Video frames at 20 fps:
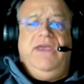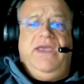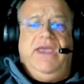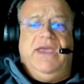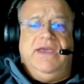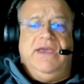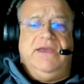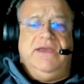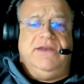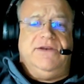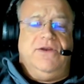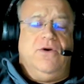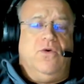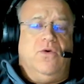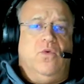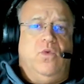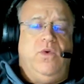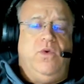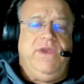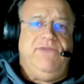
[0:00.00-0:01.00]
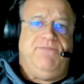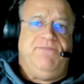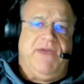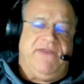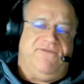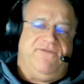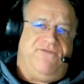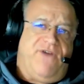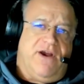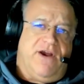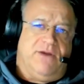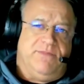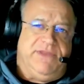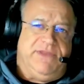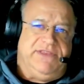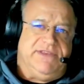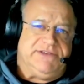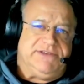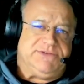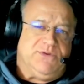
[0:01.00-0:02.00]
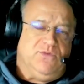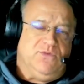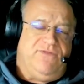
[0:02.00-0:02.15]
And we've been farming this one.